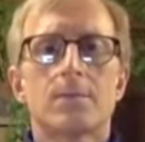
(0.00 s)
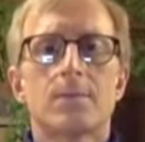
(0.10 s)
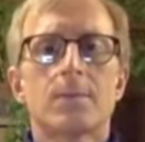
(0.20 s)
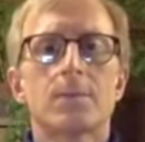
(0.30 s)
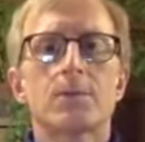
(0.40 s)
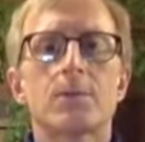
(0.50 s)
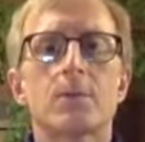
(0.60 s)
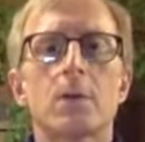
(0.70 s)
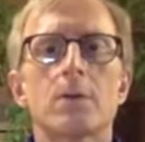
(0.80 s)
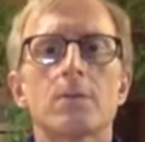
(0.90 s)
So you
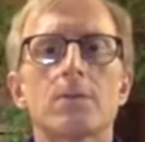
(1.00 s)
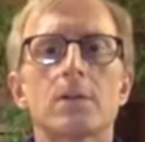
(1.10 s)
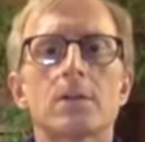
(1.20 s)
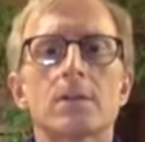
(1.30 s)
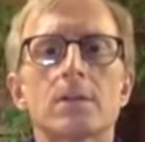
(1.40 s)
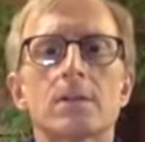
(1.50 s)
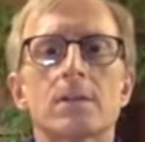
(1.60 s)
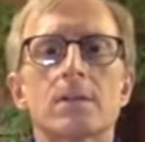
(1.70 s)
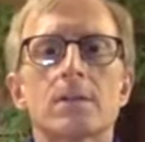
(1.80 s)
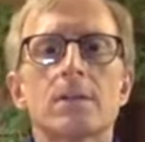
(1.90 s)
want to do just
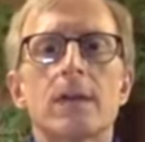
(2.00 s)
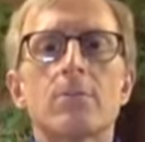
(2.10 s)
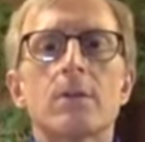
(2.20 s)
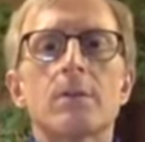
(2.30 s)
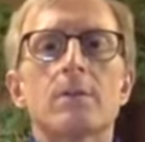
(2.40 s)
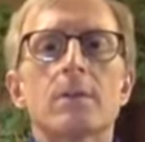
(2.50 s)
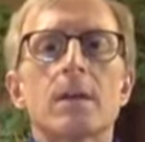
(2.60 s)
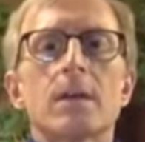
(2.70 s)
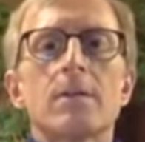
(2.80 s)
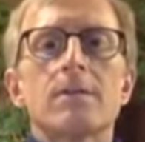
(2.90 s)
side ribs
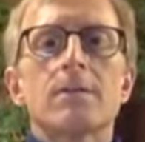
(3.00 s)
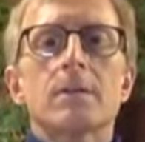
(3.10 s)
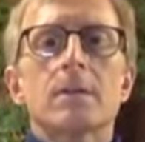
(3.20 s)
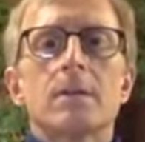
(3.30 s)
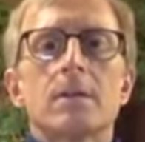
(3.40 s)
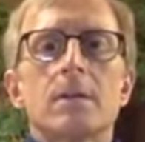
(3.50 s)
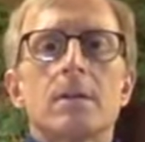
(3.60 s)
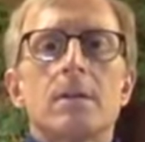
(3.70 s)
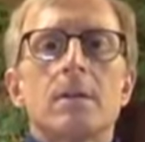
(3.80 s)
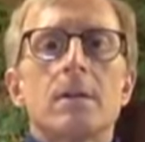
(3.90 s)
lift,
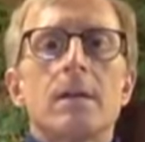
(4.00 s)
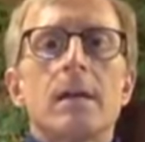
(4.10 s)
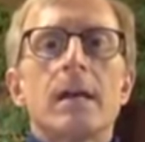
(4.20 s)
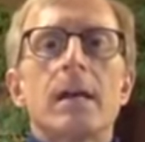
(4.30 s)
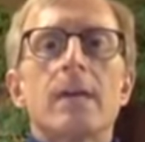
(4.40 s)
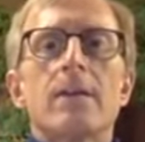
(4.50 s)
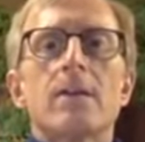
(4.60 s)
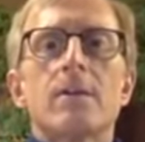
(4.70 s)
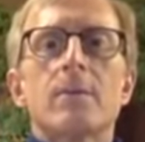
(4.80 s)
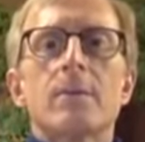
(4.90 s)
head of the
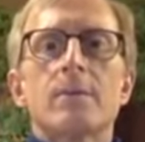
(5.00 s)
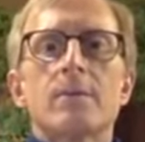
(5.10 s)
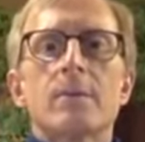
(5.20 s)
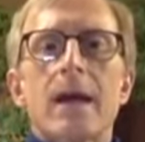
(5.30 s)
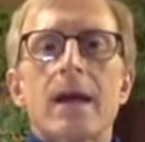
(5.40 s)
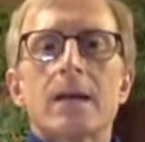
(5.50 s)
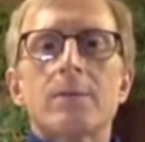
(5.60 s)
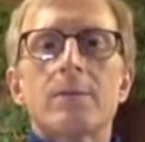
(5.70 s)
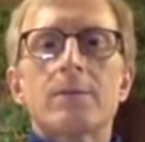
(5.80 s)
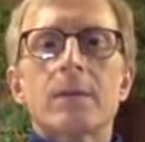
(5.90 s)
arm bones back, and
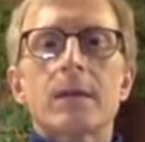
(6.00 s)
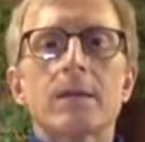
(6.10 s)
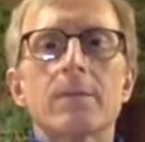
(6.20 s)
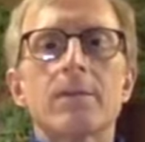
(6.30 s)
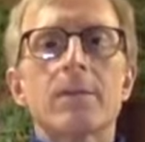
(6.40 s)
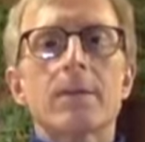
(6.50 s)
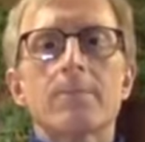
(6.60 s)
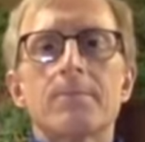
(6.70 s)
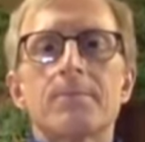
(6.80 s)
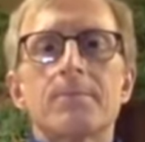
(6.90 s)
you try to lift them
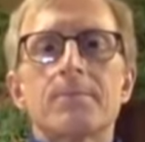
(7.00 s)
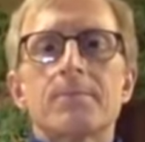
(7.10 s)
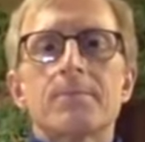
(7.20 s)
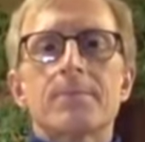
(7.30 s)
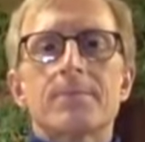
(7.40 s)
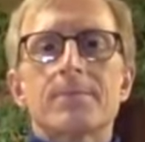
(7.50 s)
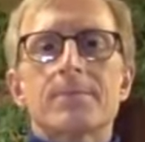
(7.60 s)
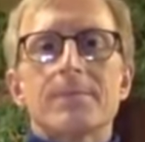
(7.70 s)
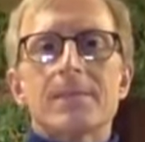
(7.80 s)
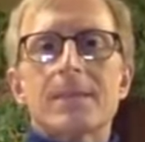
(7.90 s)

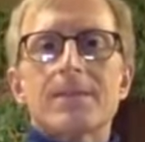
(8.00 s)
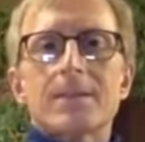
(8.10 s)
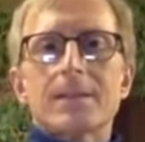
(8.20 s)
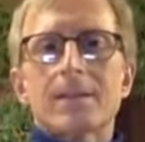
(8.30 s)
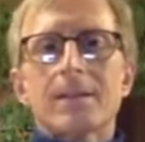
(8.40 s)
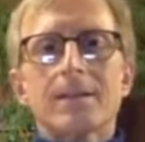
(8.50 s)
evenly.